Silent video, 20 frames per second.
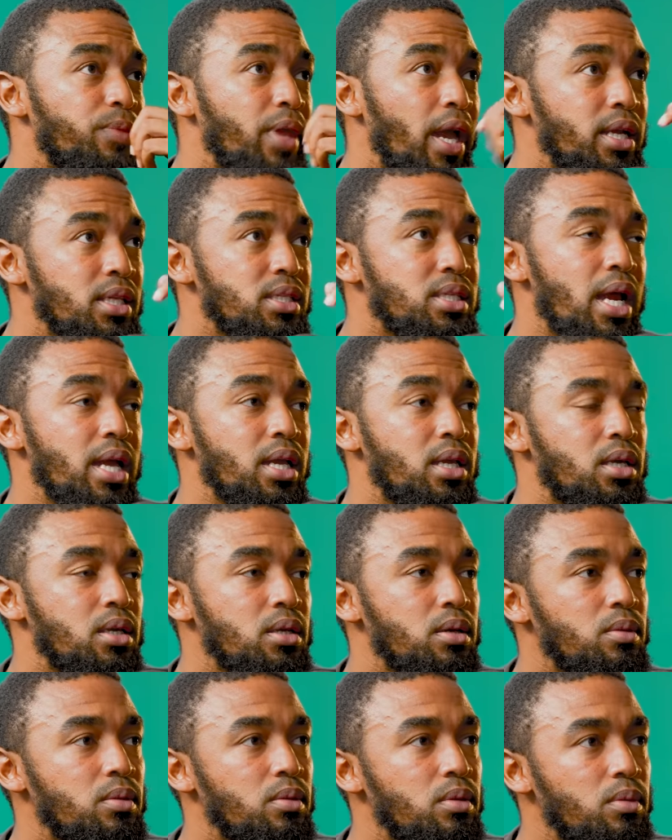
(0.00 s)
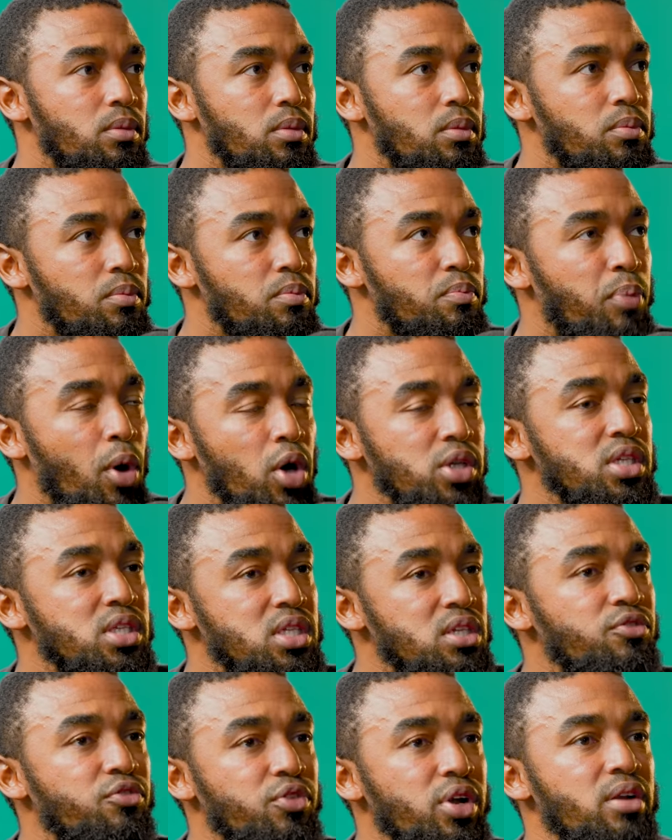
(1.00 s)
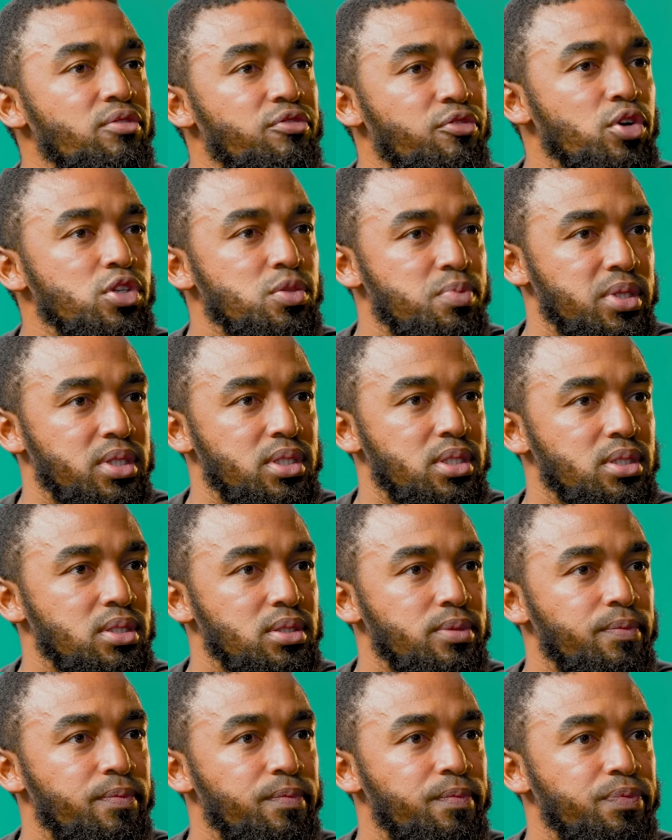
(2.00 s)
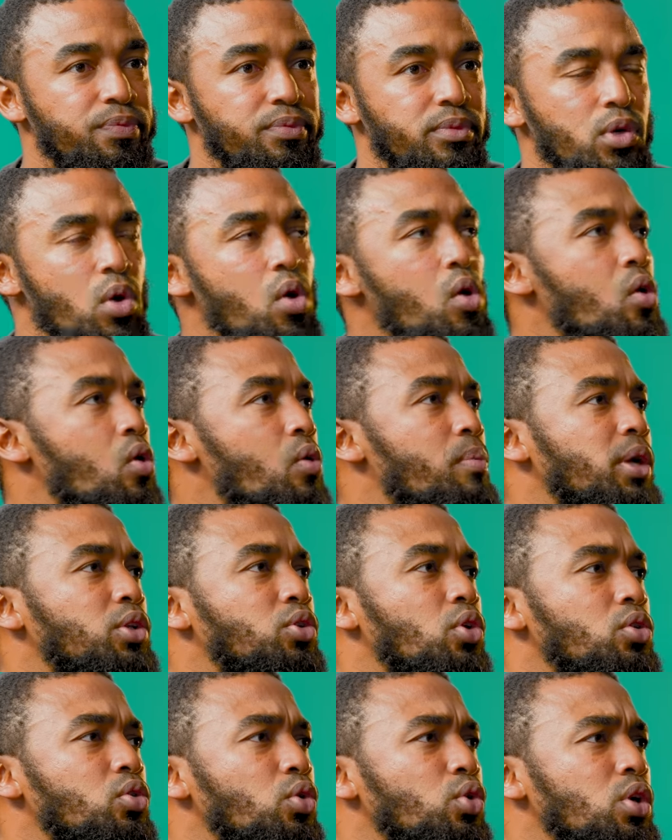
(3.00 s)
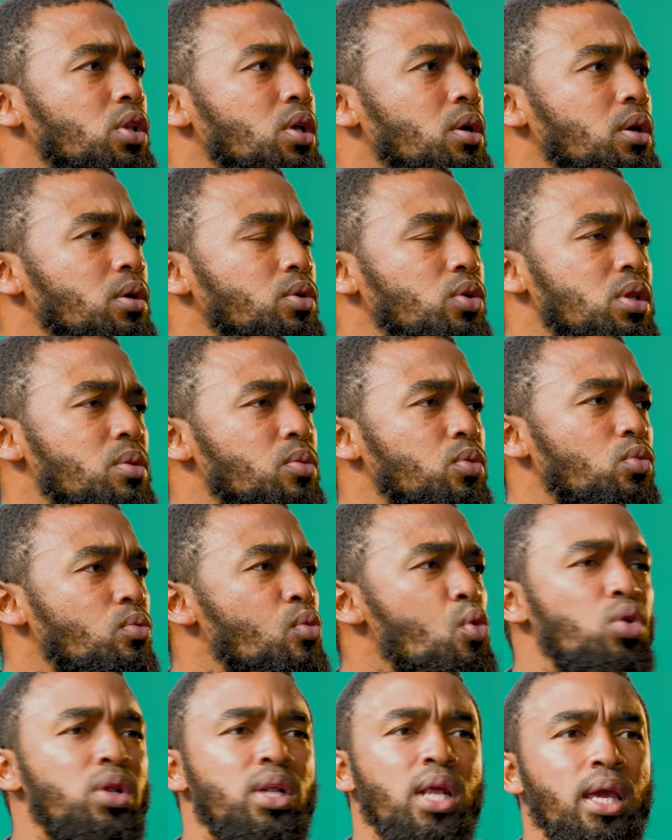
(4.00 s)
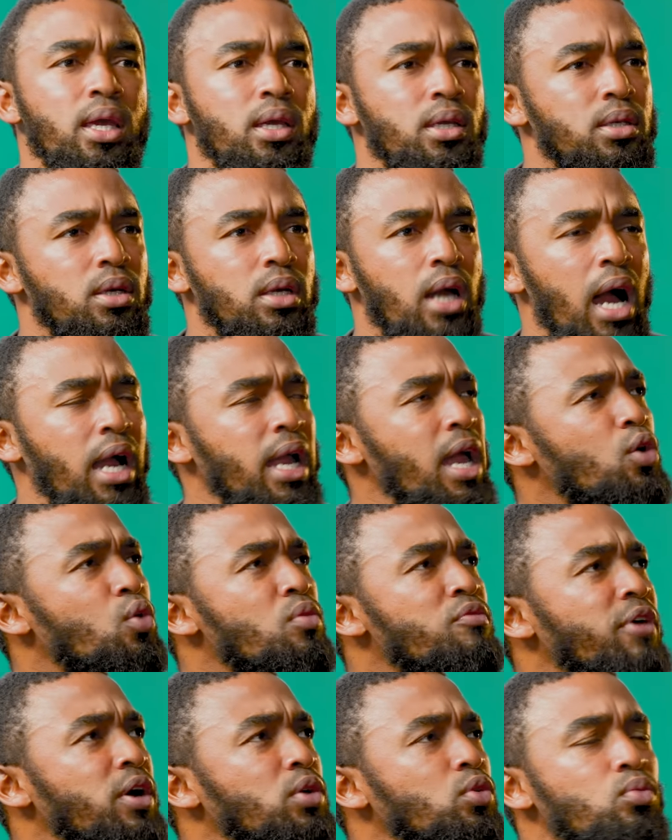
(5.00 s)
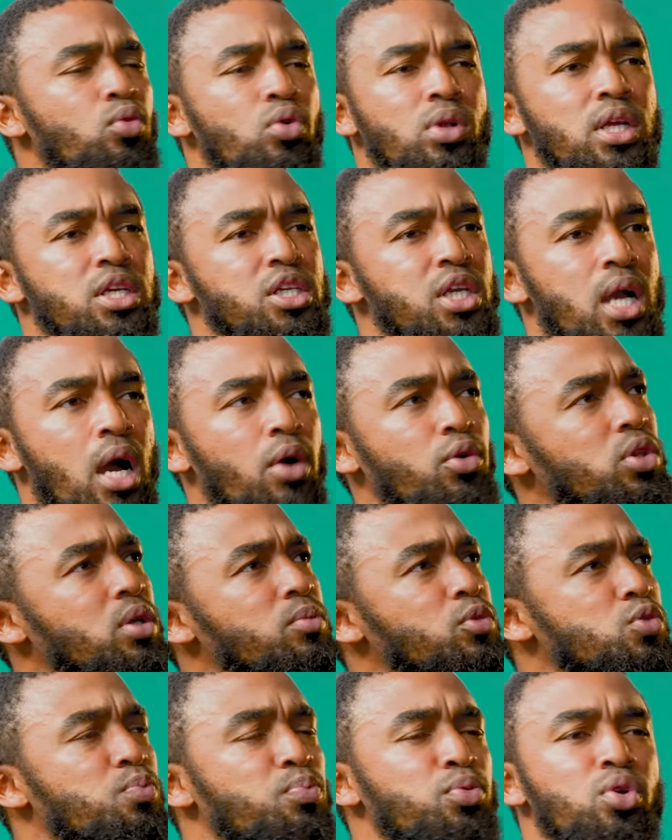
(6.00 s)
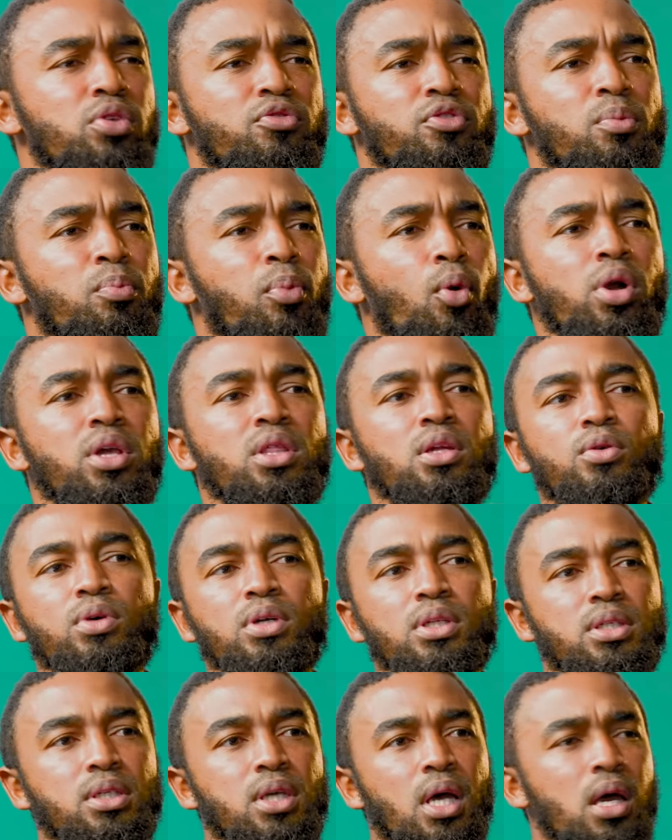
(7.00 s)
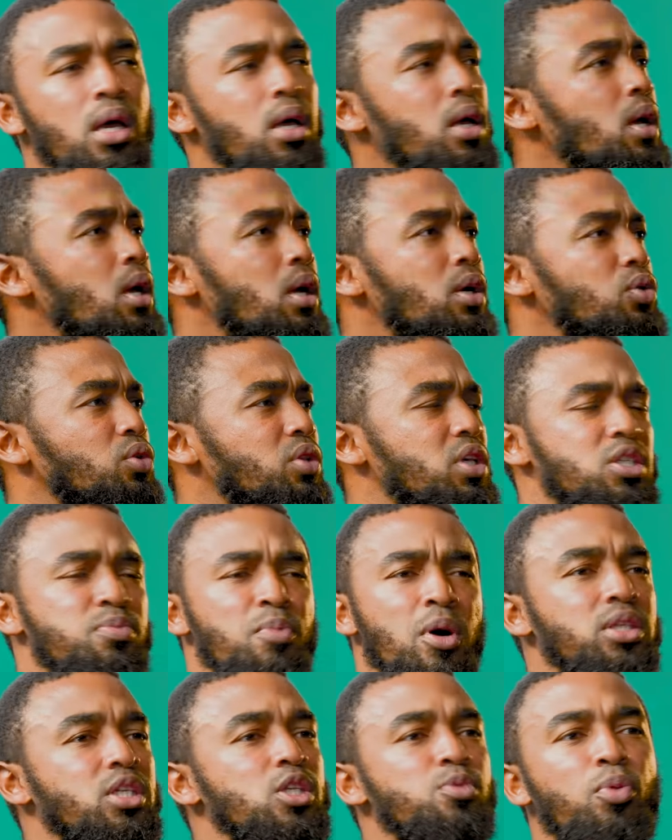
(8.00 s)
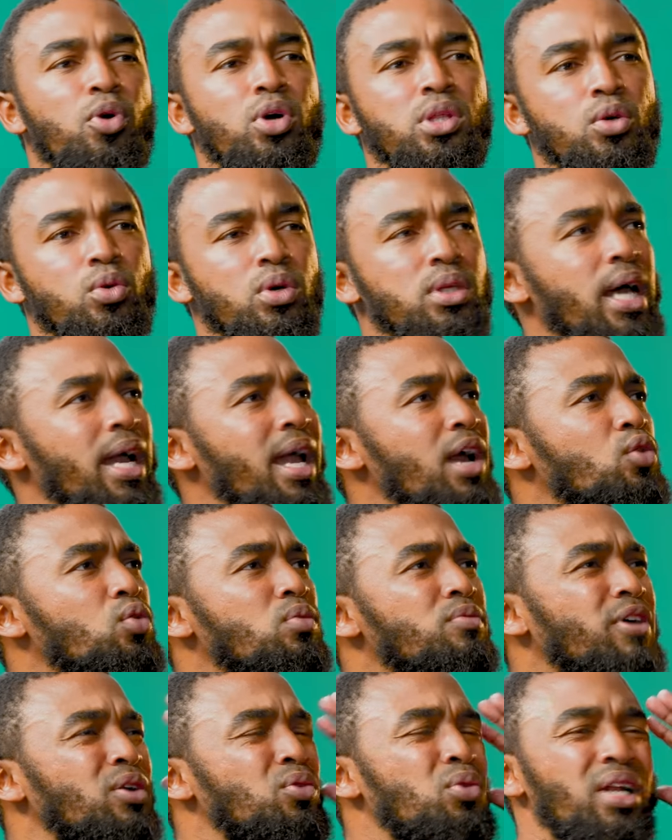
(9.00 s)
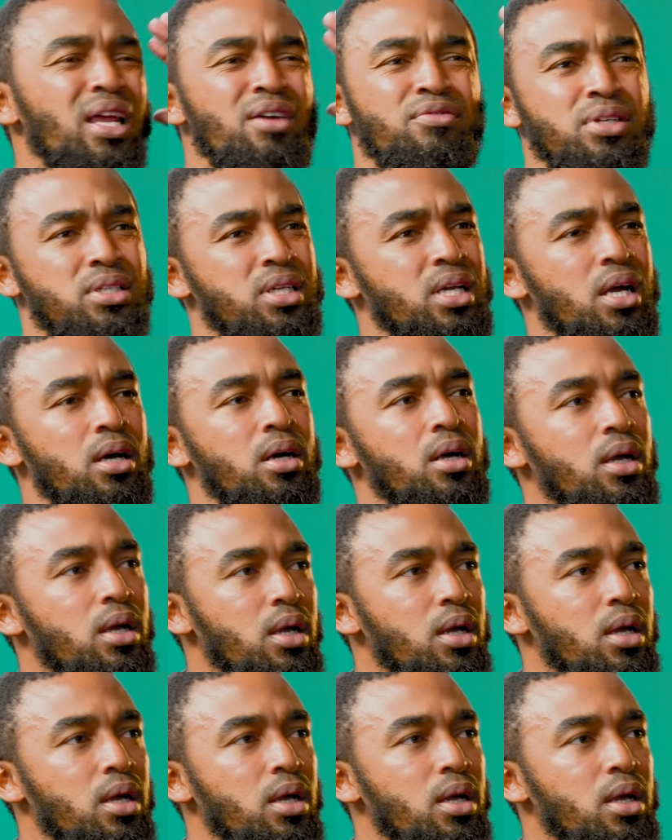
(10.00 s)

And it's like positive reinforcement. Yo, Matondo, you're the muhle. Angekube mfana muhle njengawe, you're the most beautiful boy in the world. You're the smartest boy in the world. Angekube mfana uklever njengawe.